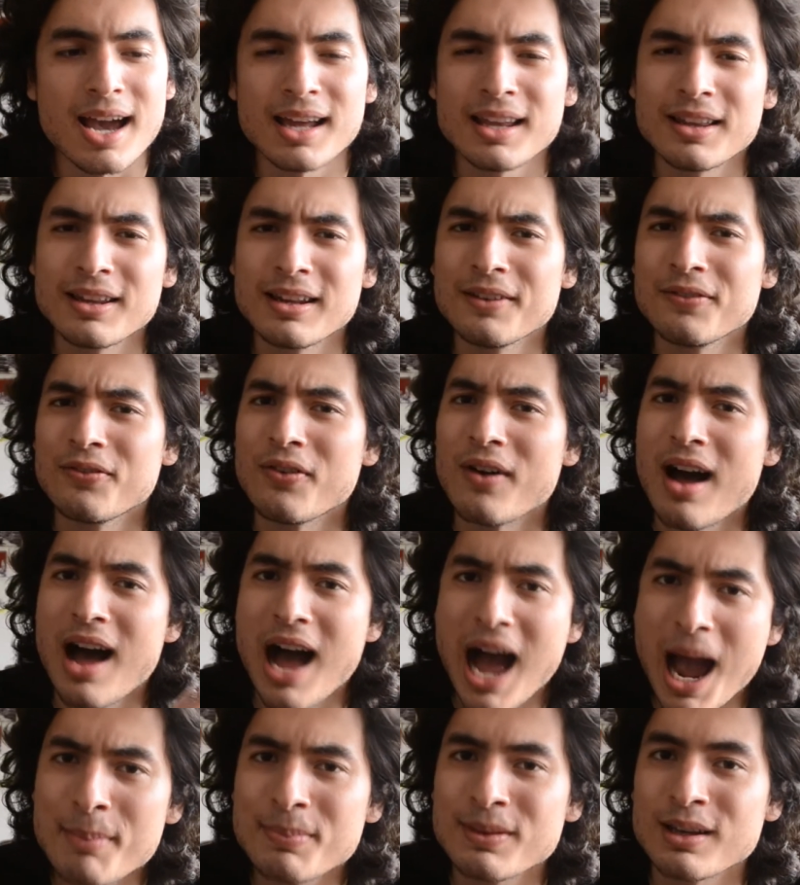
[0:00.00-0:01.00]
And if
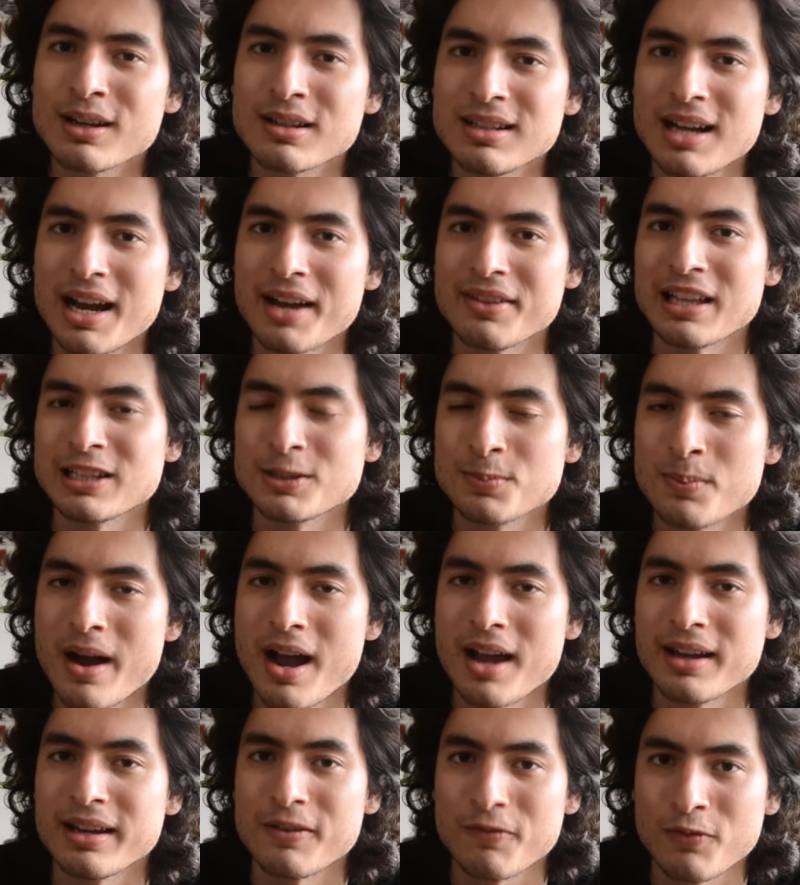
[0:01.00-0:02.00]
I'm the client that's buying the